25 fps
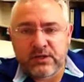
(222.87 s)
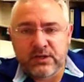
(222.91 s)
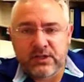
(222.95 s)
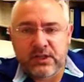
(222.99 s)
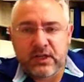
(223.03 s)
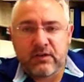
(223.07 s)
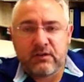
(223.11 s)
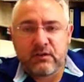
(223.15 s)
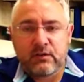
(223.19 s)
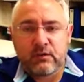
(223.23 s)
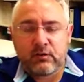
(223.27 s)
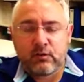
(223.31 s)

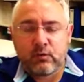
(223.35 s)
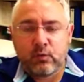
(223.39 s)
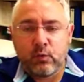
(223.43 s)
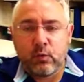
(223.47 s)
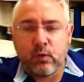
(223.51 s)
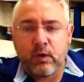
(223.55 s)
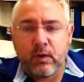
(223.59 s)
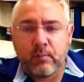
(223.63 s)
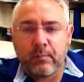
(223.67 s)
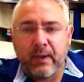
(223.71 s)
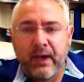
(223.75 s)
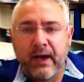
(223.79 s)
Centre to
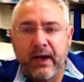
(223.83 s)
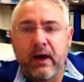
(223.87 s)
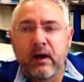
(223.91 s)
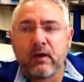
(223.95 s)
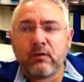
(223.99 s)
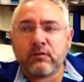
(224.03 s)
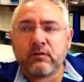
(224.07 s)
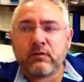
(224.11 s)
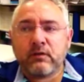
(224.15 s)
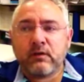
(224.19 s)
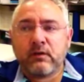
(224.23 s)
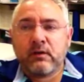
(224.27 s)
talk
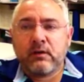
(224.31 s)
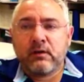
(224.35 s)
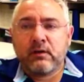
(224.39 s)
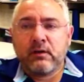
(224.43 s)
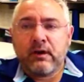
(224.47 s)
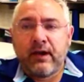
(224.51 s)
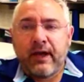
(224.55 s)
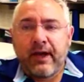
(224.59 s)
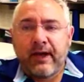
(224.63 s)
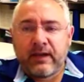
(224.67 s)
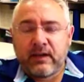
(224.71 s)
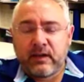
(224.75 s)
about
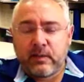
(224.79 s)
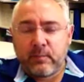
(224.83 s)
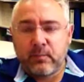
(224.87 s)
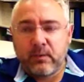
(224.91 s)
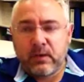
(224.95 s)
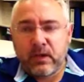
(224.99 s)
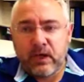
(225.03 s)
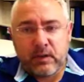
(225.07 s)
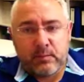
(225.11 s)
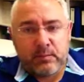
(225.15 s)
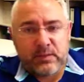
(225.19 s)
academic